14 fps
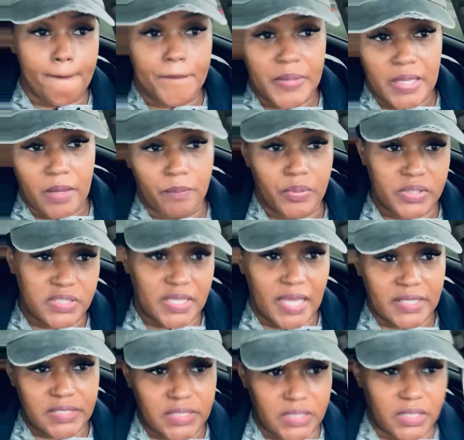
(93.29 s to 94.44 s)
being
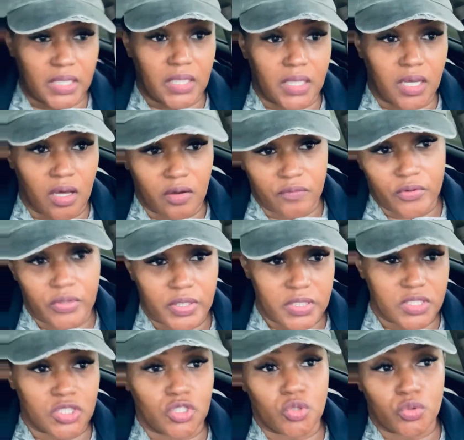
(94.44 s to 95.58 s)
protected and covered and
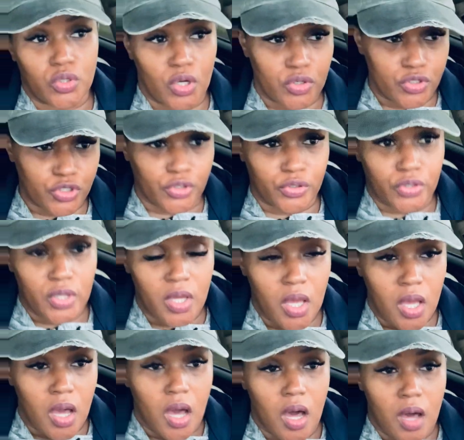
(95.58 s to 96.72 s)
still nurtured.
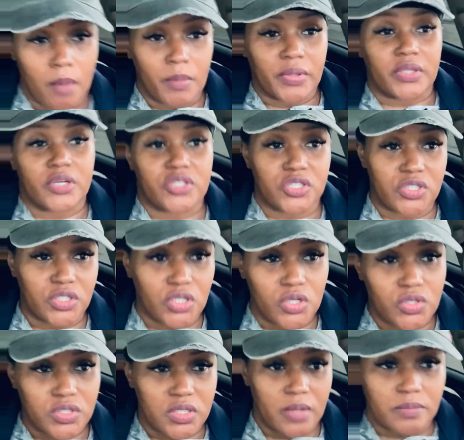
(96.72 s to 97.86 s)
But there's
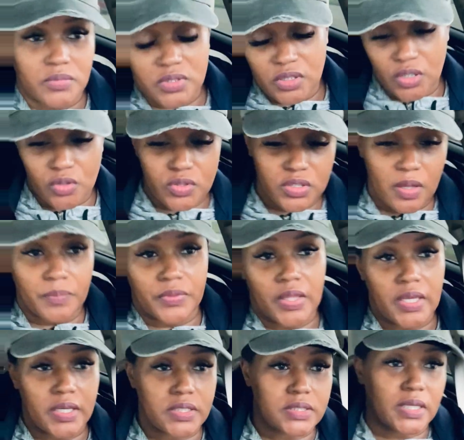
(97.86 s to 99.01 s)
still some
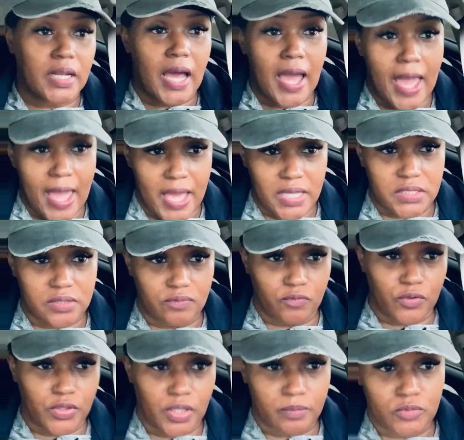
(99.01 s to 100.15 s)
things that I ask
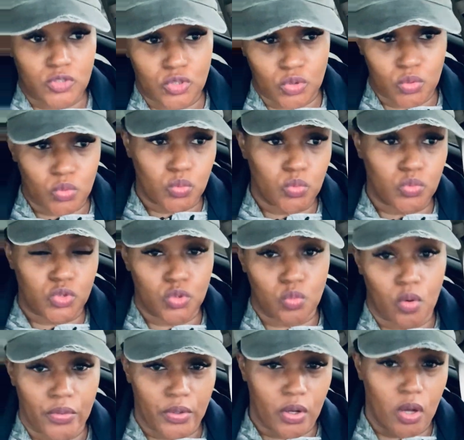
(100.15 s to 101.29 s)
for them to do
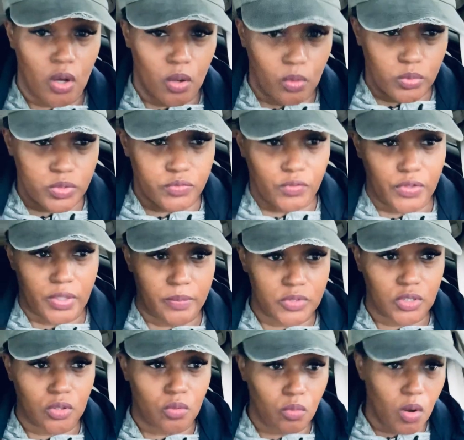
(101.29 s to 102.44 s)
on their own, for them
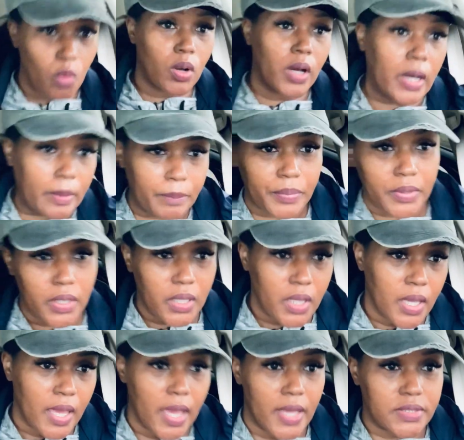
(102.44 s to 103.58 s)
to grow up
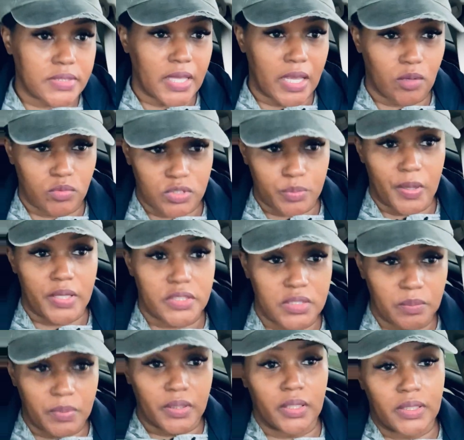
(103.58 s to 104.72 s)
and take
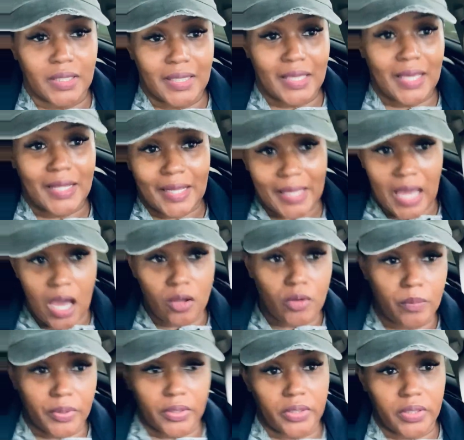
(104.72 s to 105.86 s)
responsibility and
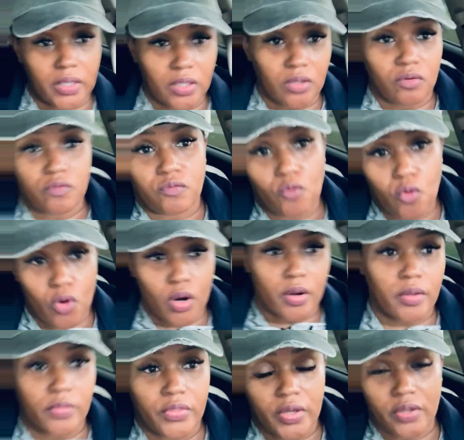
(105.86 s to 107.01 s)
accountability
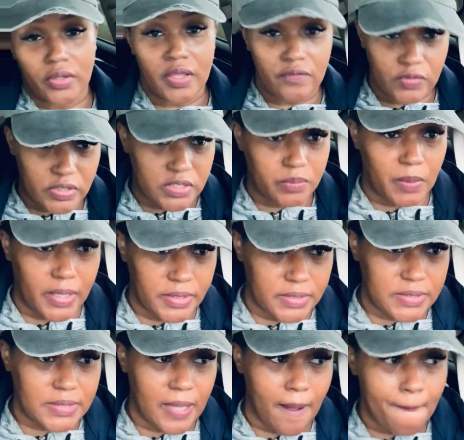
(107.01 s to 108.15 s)
for their living space.